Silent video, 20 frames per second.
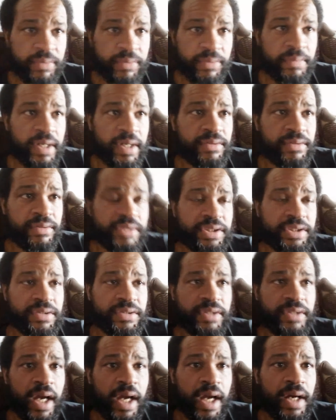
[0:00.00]
with Marco
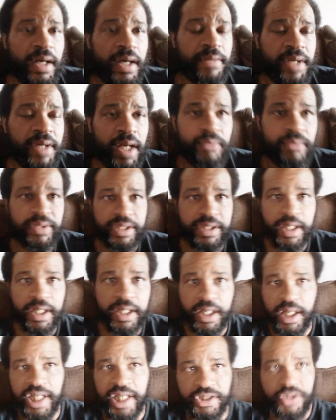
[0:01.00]
Antonio uh, uh, with
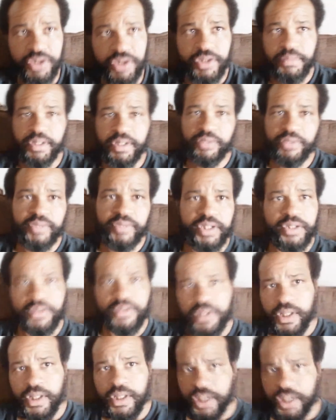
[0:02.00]
uh, Antonio Margarito
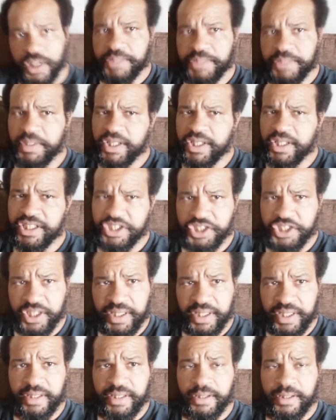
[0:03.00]
just because he
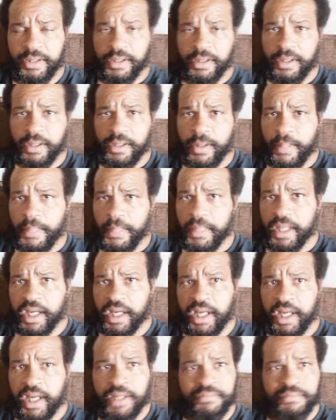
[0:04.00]
cheated,
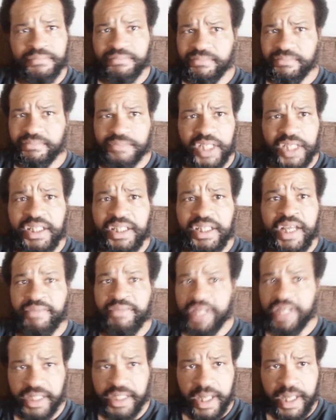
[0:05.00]
um, he
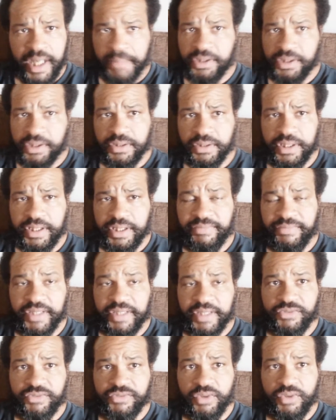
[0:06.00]
never get the opportunity to
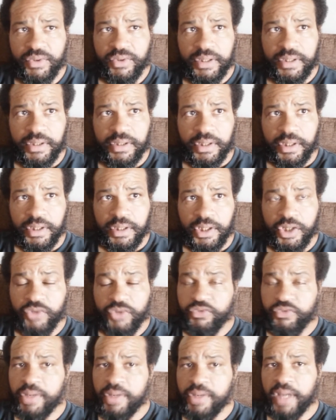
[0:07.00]
face Floyd. You know,
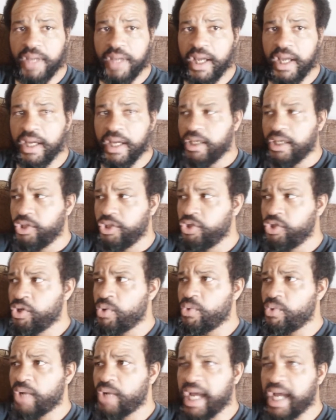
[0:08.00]
Floyd, you
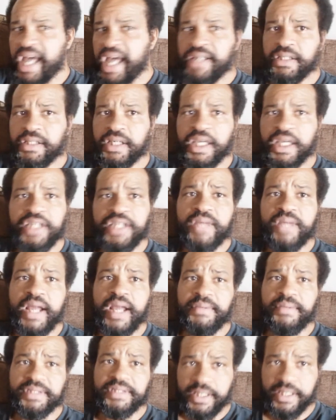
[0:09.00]
know, here's what
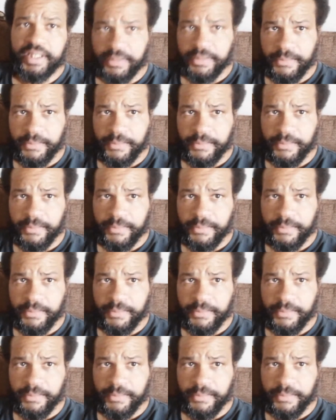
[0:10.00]
I would say.